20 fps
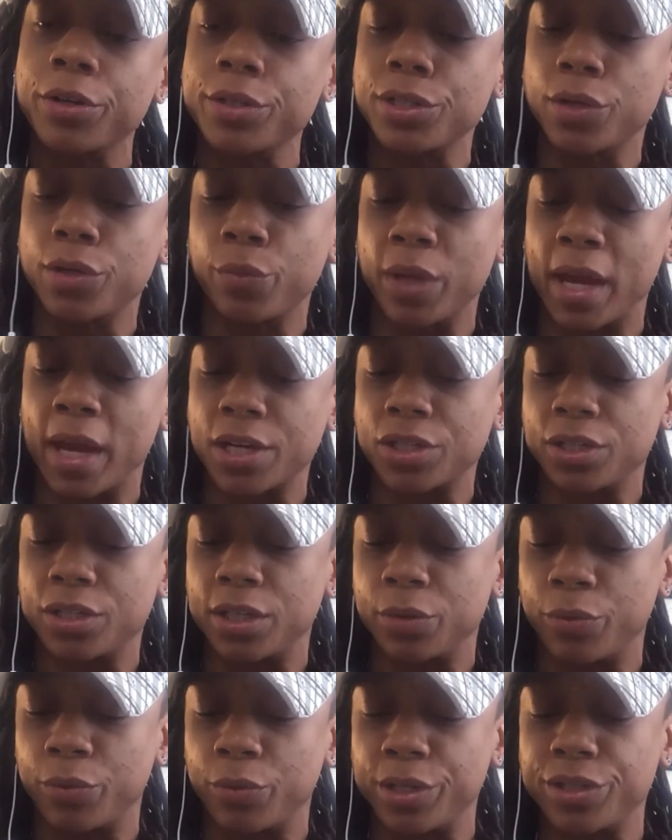So we
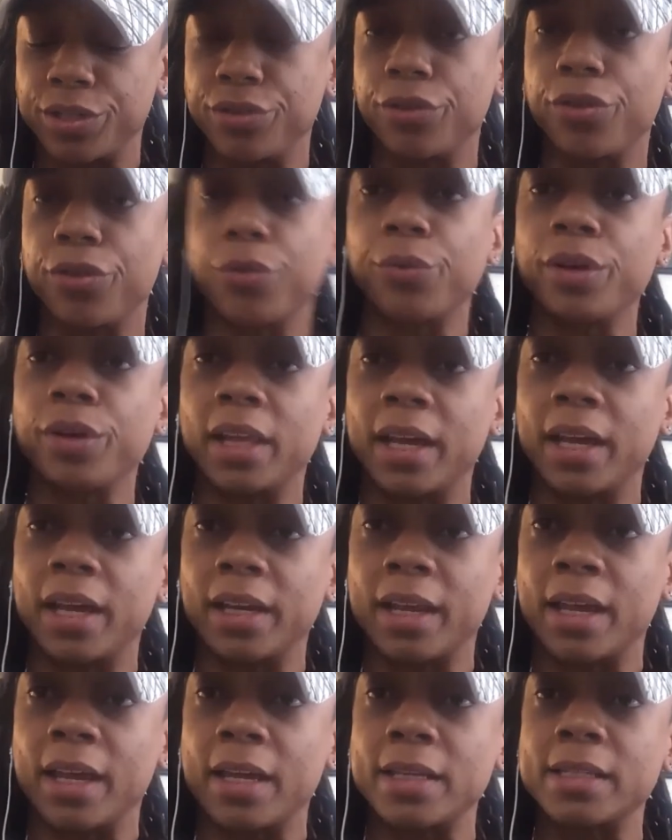actually went to 3
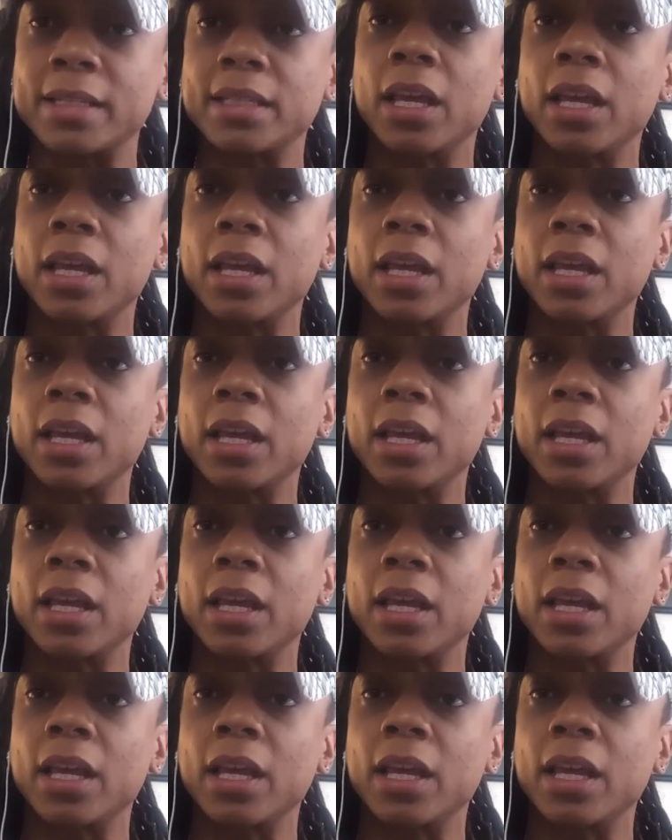leg days,